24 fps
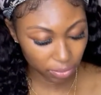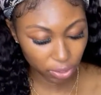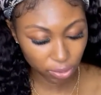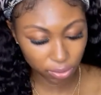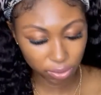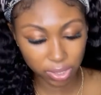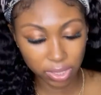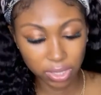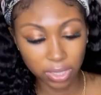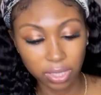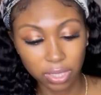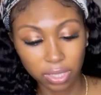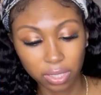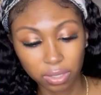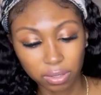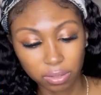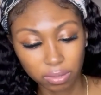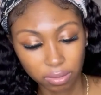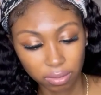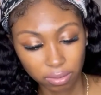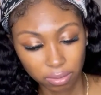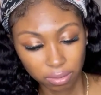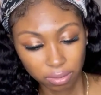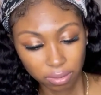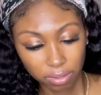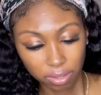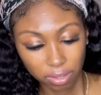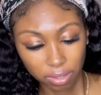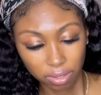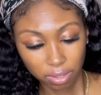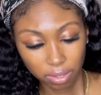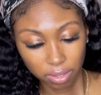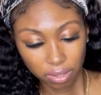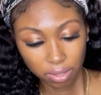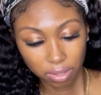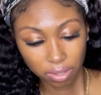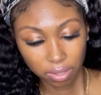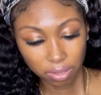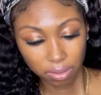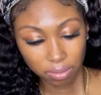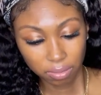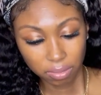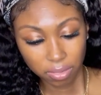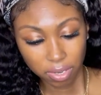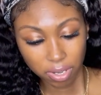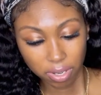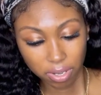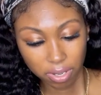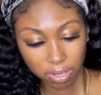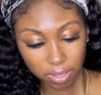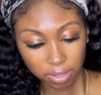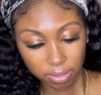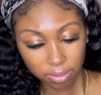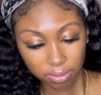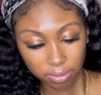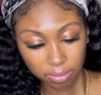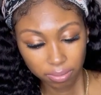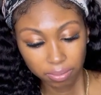you've seen them all.